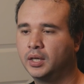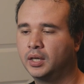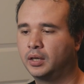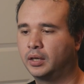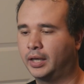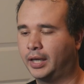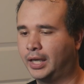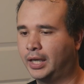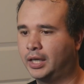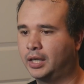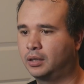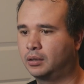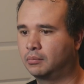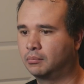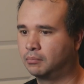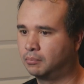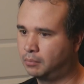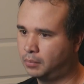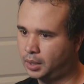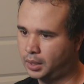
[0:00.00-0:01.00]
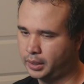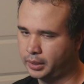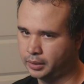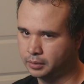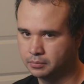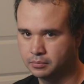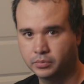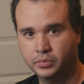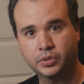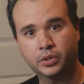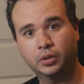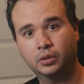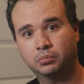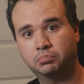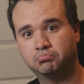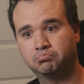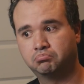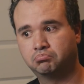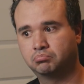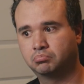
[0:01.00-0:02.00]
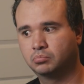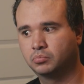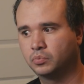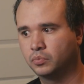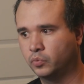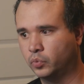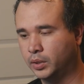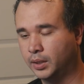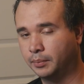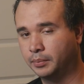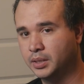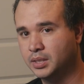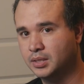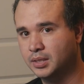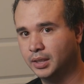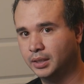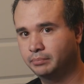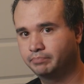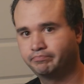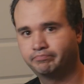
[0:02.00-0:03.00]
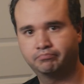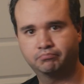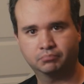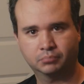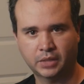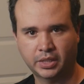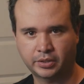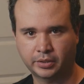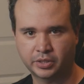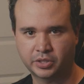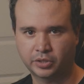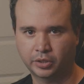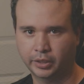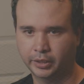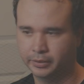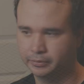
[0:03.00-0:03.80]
in Maya. So with that being said, let's get started.